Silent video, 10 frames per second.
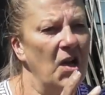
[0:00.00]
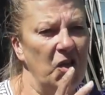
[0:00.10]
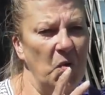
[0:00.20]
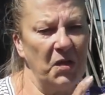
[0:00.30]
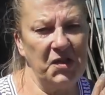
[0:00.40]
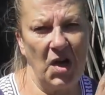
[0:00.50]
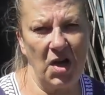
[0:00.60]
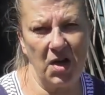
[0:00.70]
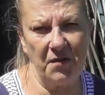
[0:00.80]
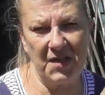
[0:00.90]
You want to
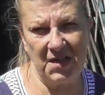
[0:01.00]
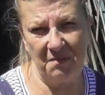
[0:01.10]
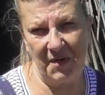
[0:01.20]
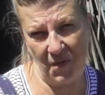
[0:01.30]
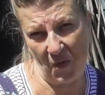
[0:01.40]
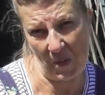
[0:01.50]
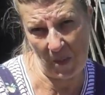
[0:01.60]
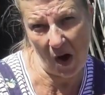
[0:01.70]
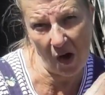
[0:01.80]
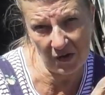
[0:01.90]
harvest them before the
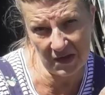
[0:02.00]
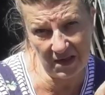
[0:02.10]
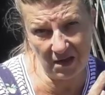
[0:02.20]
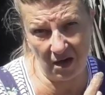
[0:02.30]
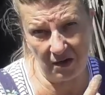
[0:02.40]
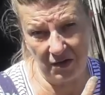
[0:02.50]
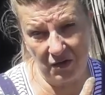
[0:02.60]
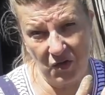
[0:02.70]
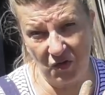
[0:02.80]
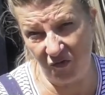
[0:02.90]
pods start to
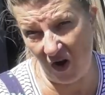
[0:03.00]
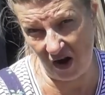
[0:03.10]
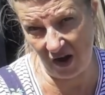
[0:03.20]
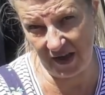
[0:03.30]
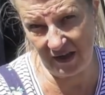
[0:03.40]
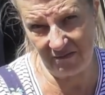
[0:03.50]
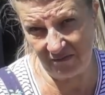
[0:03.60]
dry,